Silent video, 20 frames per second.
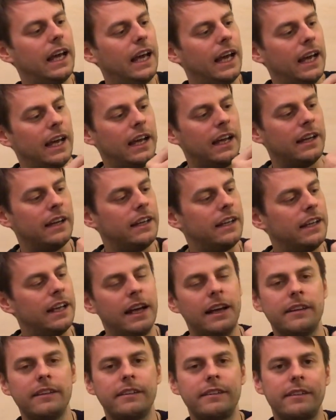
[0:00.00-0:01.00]
and it
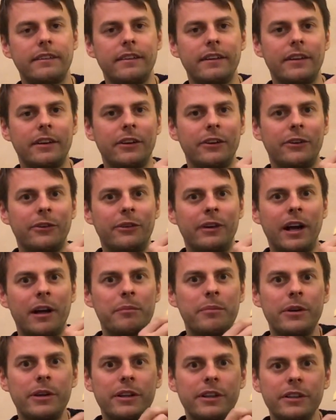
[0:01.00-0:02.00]
has
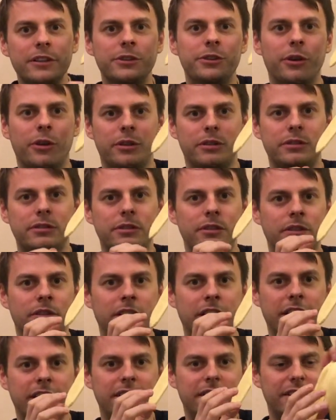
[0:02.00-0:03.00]
rubber dots on
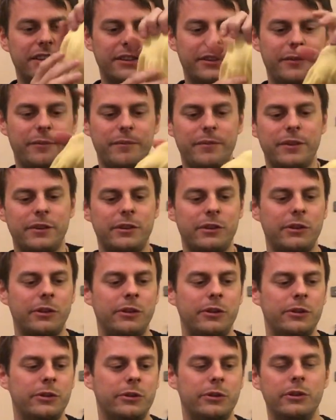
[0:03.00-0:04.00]
it.
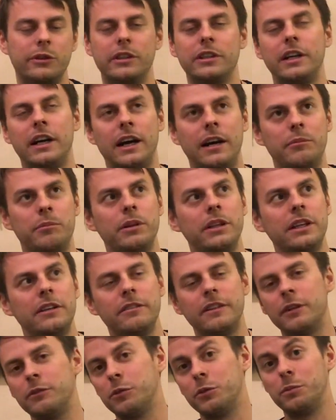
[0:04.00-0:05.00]
So I
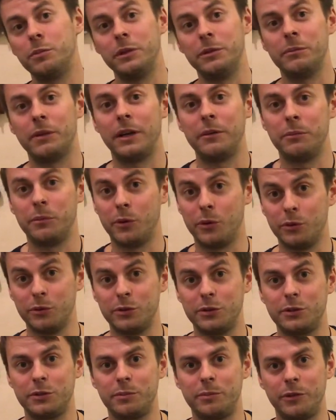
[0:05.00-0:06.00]
believe that will be my
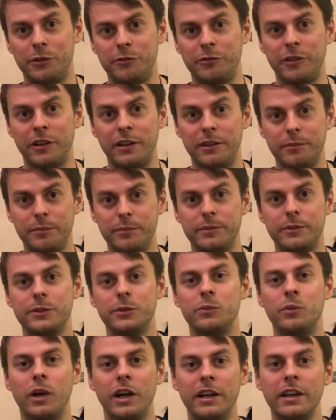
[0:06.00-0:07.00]
most preferred
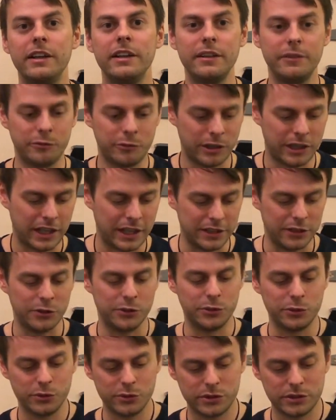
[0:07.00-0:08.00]
one when I
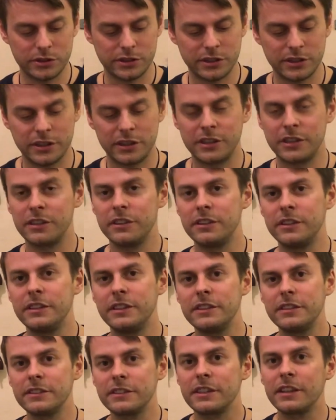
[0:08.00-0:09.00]
use
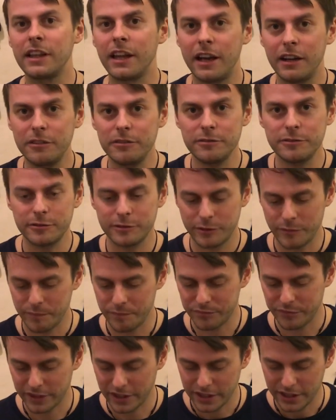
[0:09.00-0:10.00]
this glove.
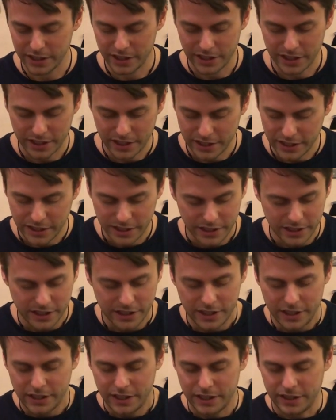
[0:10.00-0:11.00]

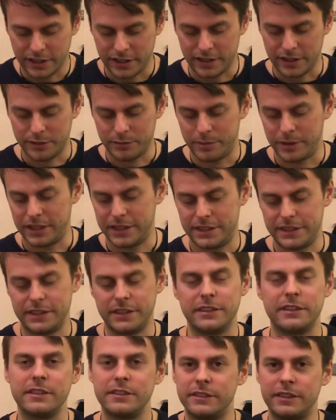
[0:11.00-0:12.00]
but
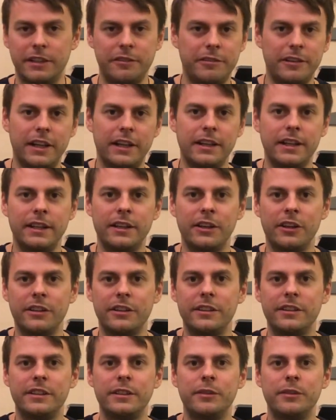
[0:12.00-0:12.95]
definitely not